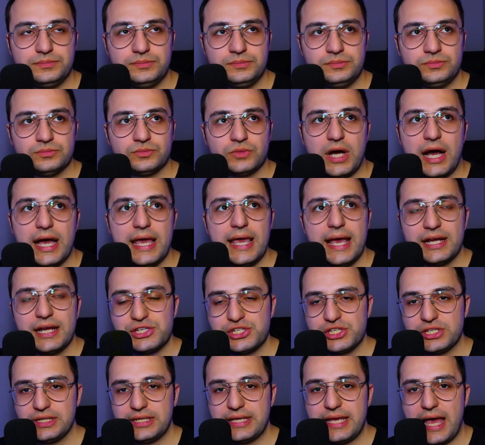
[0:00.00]
I
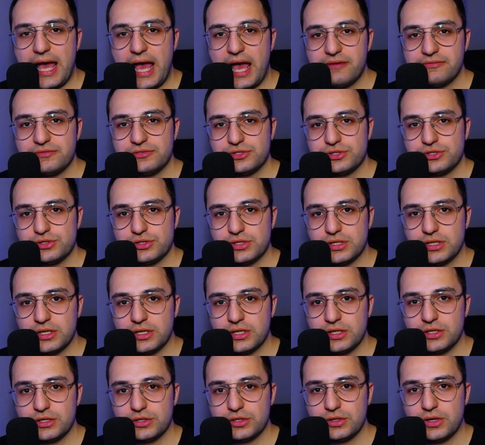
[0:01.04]
actually have
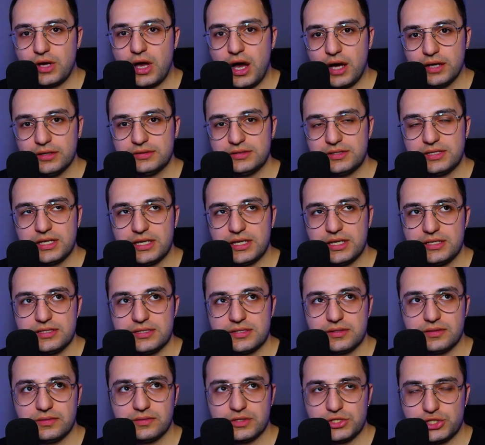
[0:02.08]

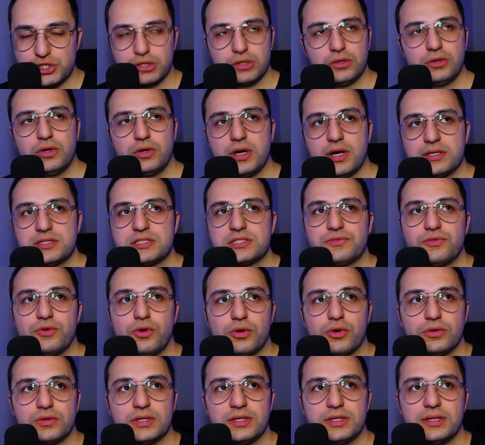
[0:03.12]
hotkeys, the shortcuts
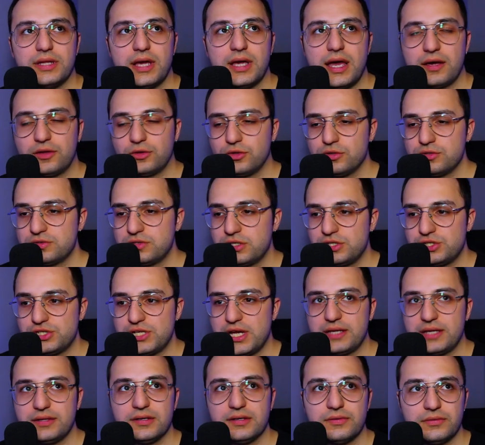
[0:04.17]
for the diagnostic
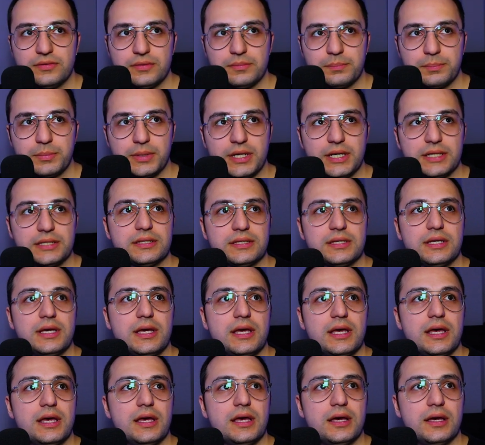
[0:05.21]
shader, but
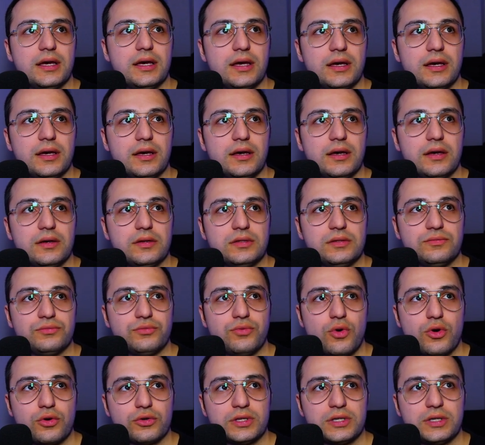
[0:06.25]

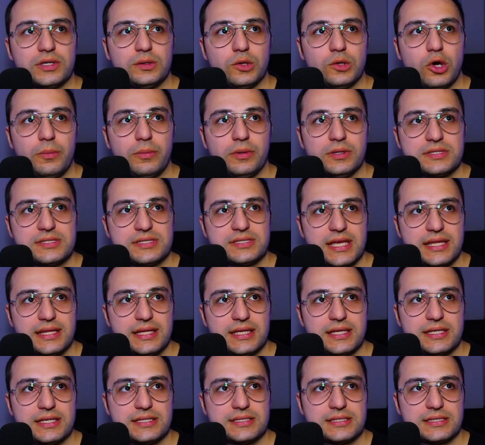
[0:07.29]
for the global
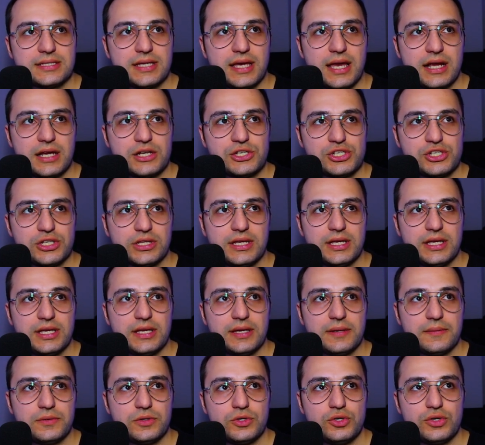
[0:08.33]
settings, actually
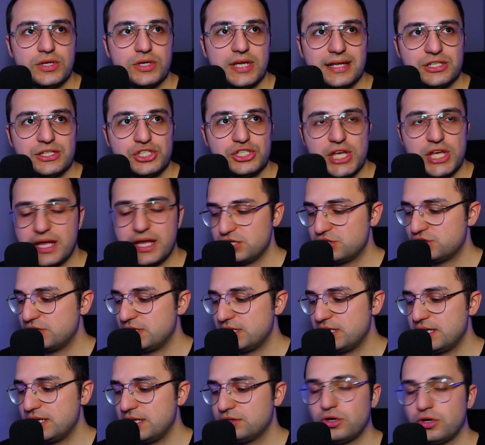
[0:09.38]
you can change
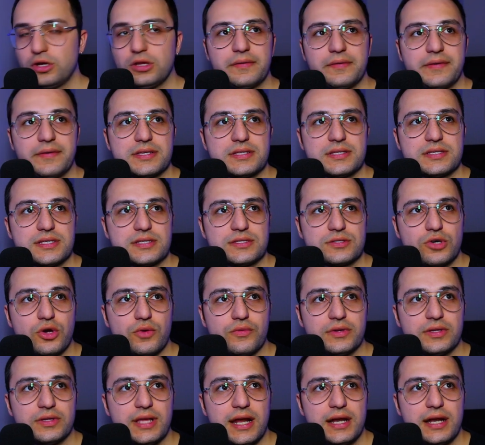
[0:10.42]
the tolerances over
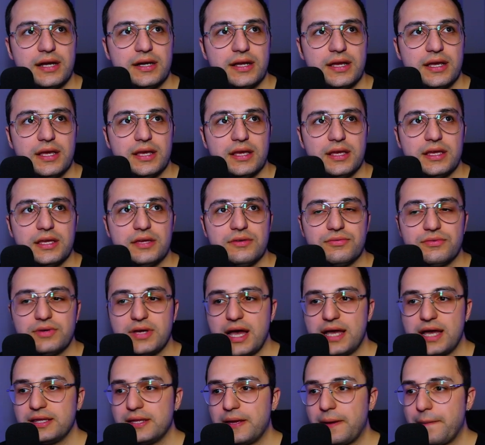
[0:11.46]
there if
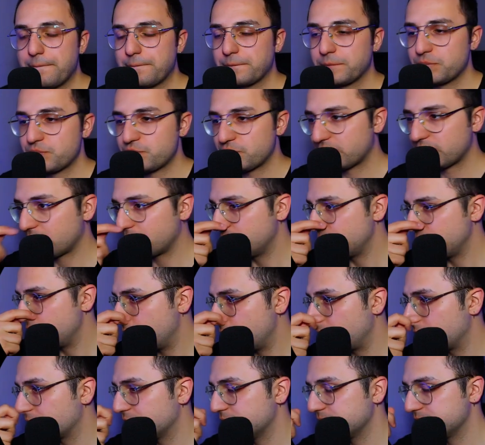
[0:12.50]
kind of your